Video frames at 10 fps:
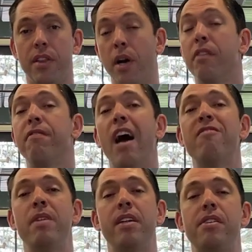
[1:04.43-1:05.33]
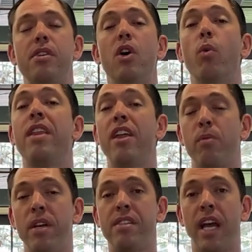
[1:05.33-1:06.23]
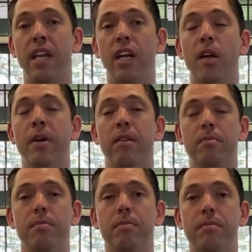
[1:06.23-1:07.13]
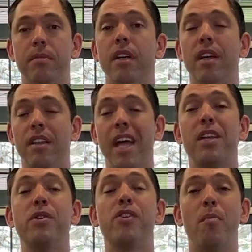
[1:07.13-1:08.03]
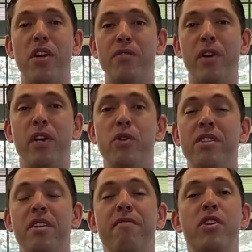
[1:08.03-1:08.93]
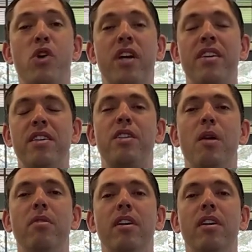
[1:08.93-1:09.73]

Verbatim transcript: that are five minutes with a three second increment. Thank you so much for your interest in the FishHawk Chess Club,